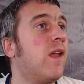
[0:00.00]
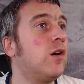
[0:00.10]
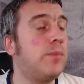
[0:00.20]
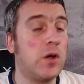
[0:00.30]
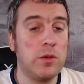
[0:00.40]

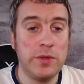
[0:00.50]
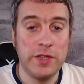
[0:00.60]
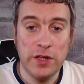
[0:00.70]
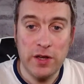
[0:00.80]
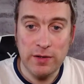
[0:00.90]
Warner with a
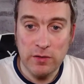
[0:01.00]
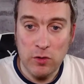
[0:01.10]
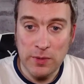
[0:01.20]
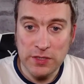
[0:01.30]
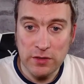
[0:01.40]
good,
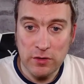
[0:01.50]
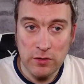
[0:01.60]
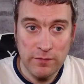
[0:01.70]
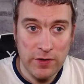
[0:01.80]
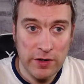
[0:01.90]
almost
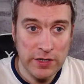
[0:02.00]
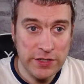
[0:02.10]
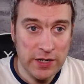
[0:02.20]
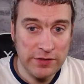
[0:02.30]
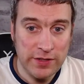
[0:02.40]
very good
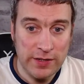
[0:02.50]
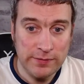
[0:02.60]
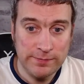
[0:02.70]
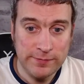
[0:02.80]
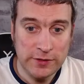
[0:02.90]
chance then.
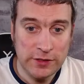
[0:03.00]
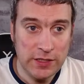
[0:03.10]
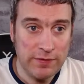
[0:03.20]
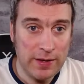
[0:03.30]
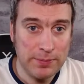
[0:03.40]
Could
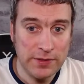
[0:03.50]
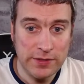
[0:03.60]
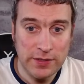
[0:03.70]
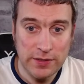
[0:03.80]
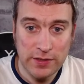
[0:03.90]
have happened.
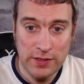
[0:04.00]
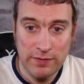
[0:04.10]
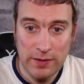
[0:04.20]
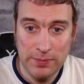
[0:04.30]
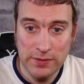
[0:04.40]
Could have
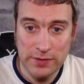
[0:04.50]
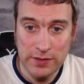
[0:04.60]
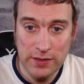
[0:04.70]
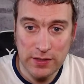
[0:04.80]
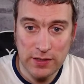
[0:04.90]
happened.
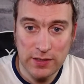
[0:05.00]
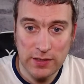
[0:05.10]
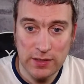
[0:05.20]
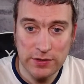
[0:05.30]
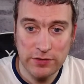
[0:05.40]

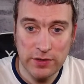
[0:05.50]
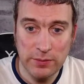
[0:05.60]
Let's try.